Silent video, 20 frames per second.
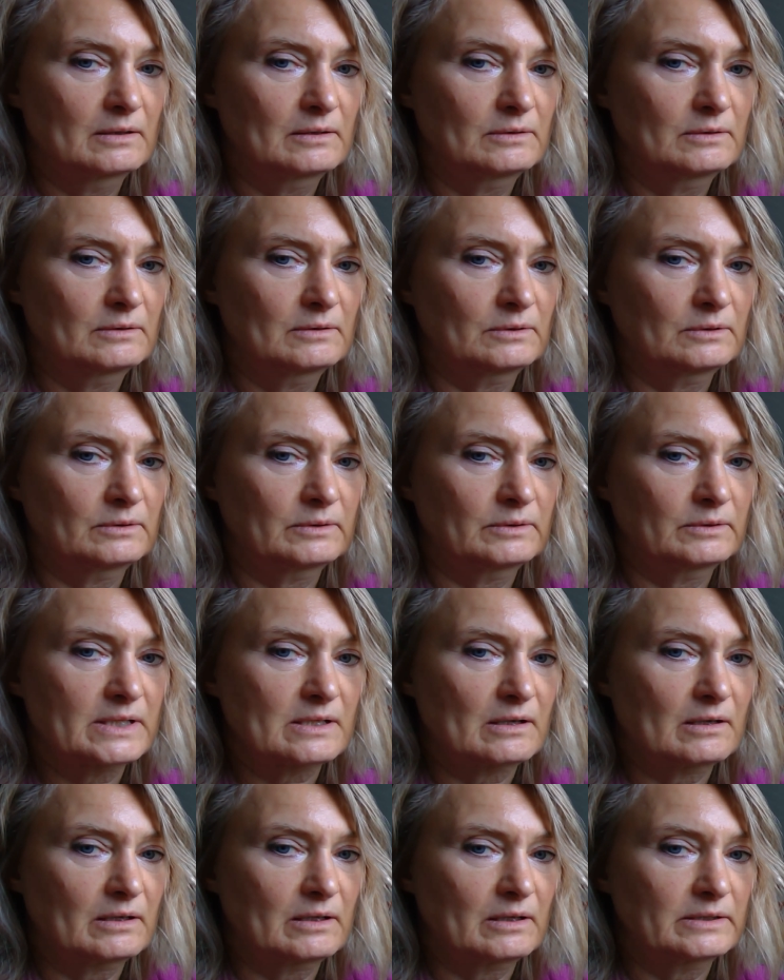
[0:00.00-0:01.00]
Oh, it's
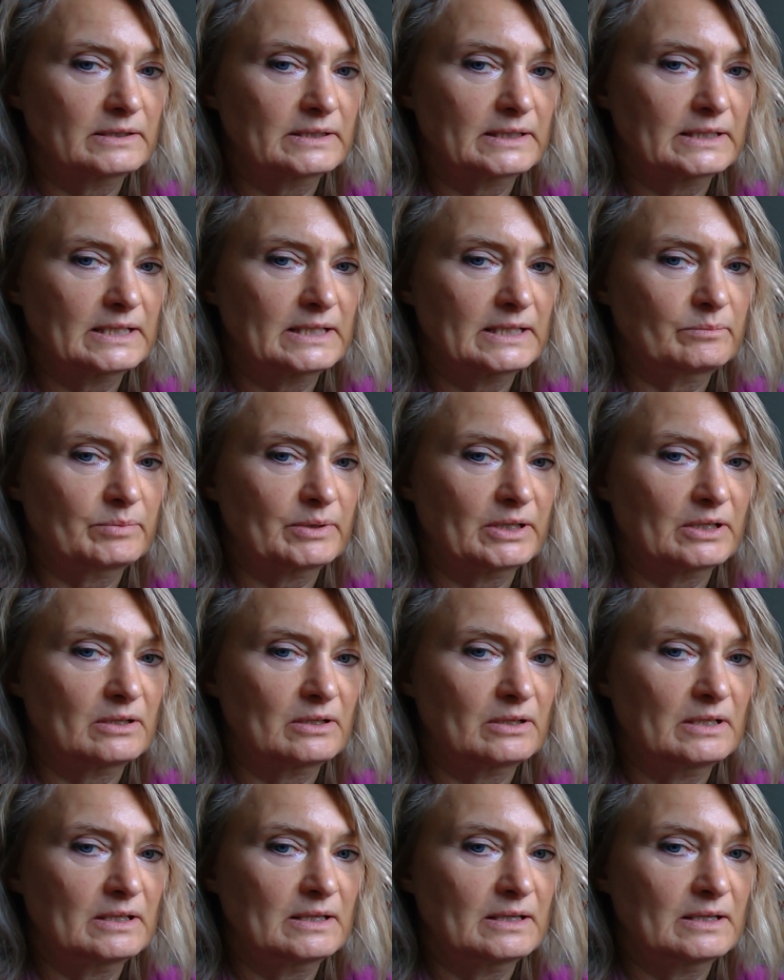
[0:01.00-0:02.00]
hard to keep it
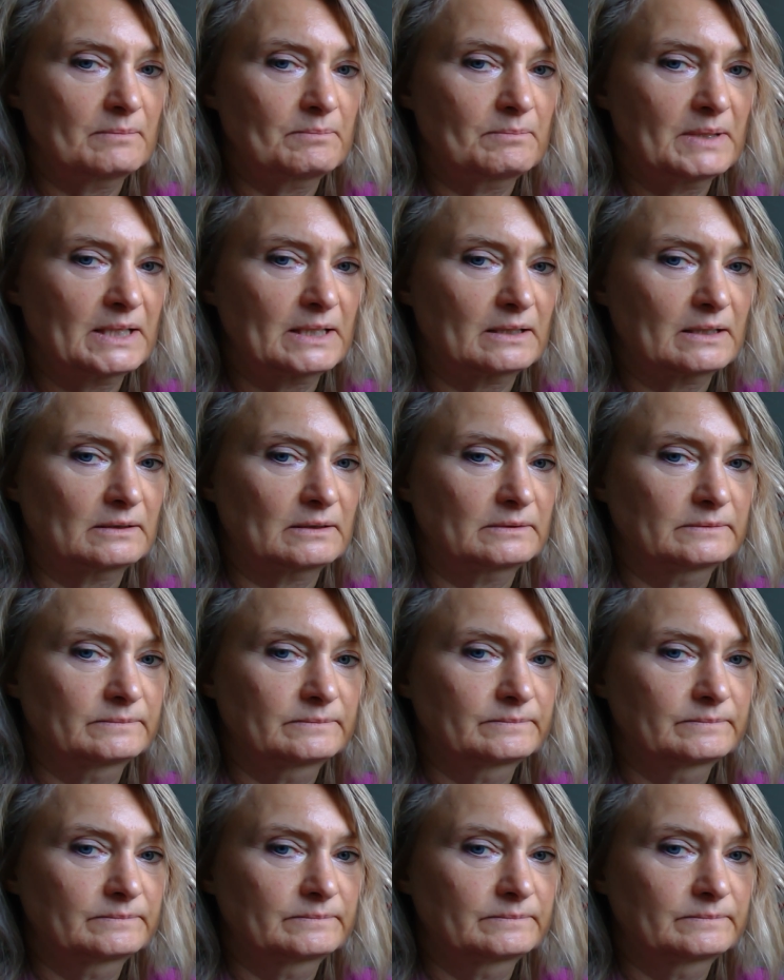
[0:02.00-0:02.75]
in the middle.